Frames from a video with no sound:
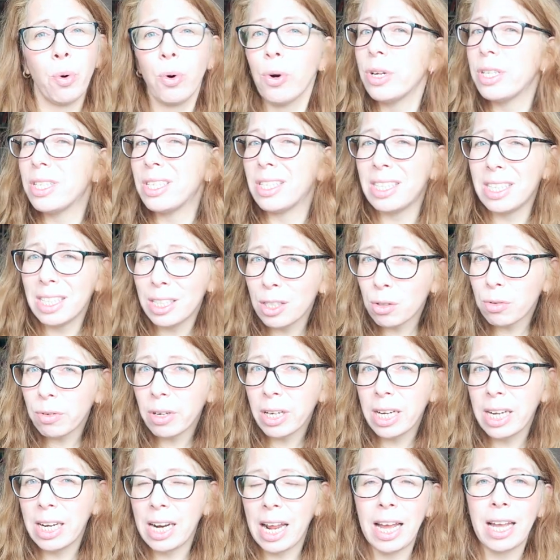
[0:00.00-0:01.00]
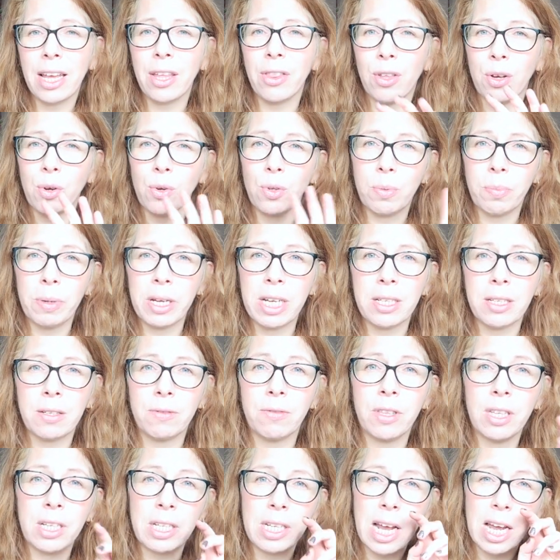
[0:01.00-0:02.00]
boards, didn't really like those because
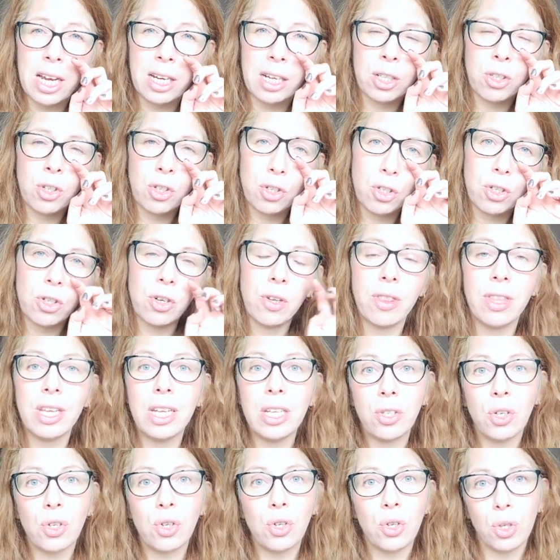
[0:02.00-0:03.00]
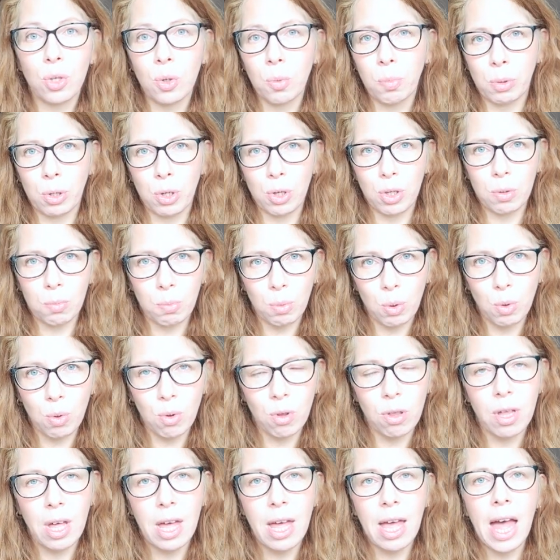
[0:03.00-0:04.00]
of the texture. These are super
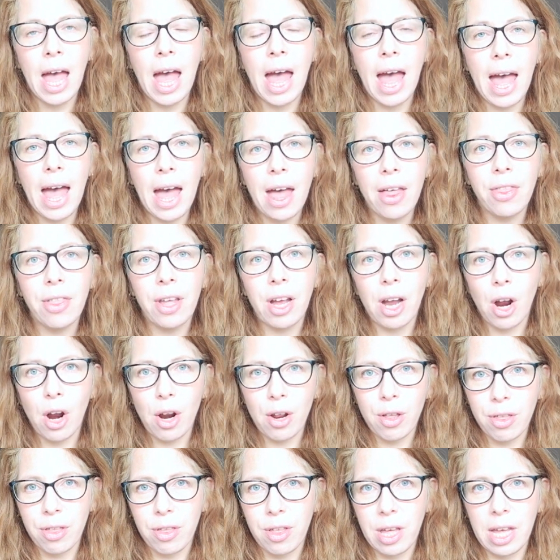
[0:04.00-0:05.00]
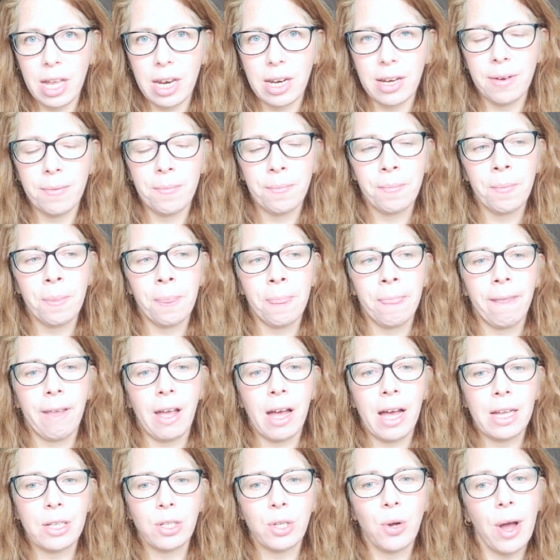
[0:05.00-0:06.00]
smooth and they are thin,
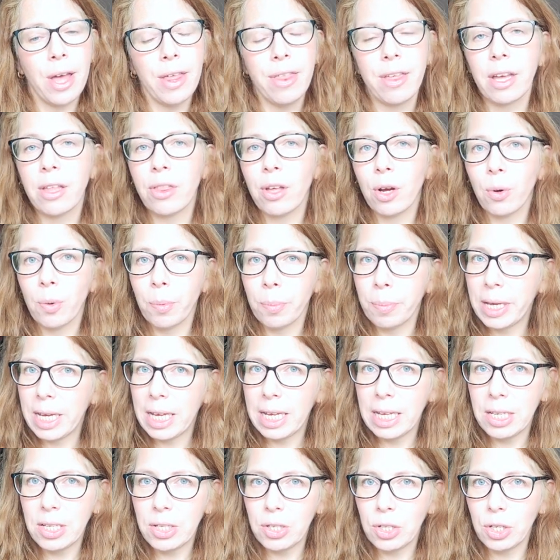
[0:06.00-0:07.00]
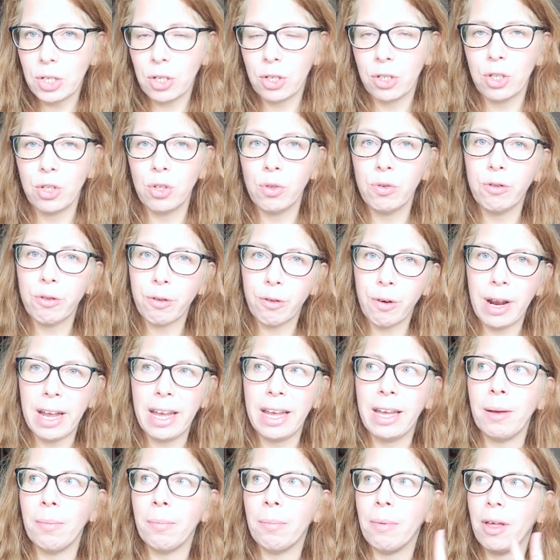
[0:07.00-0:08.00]
uh, so I think they will be easier to
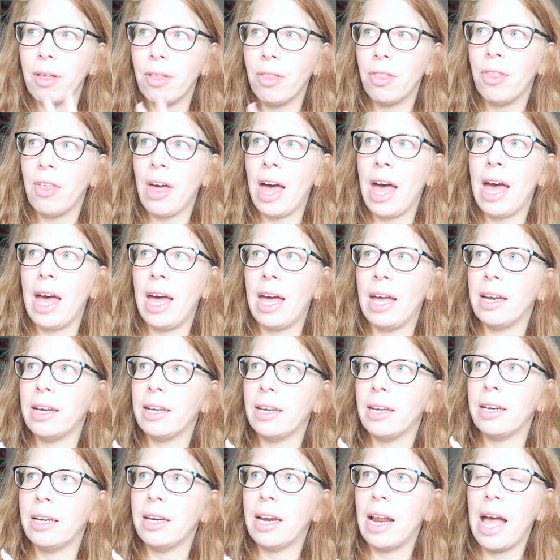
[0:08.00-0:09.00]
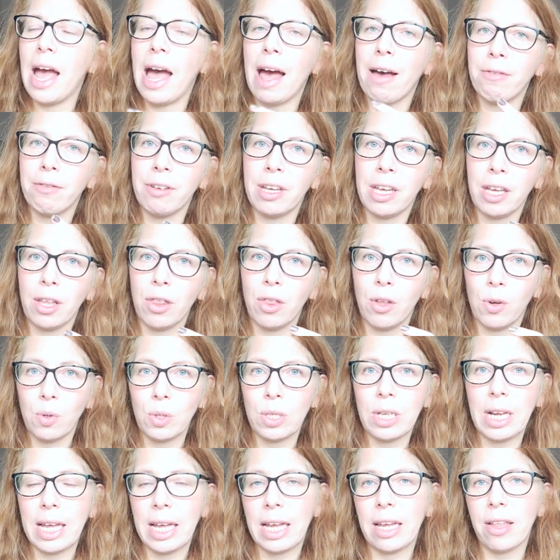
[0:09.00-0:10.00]
frame than having
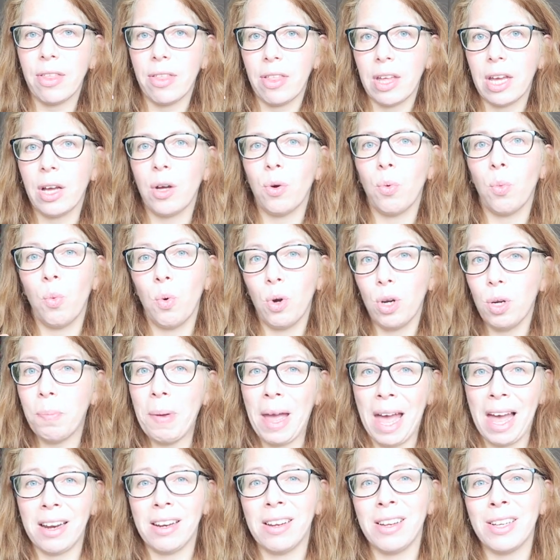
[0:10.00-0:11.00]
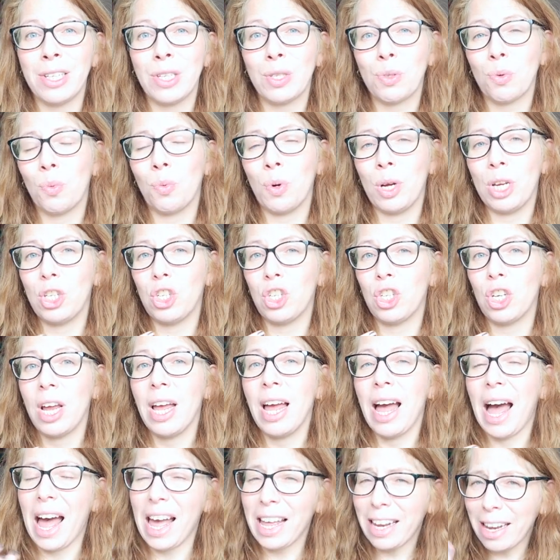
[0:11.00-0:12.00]
those like thick wood panels, which
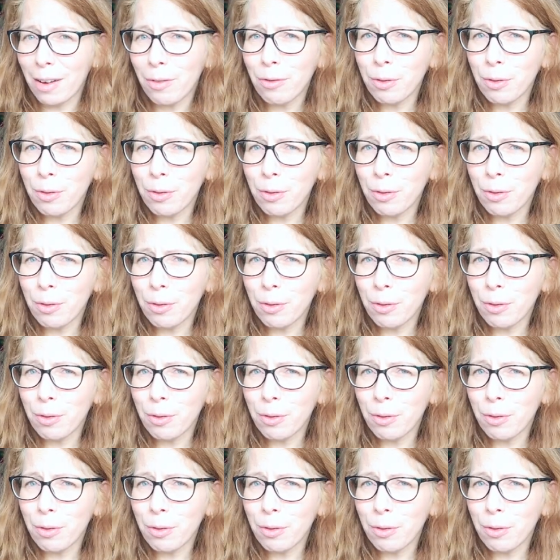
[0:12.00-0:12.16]
I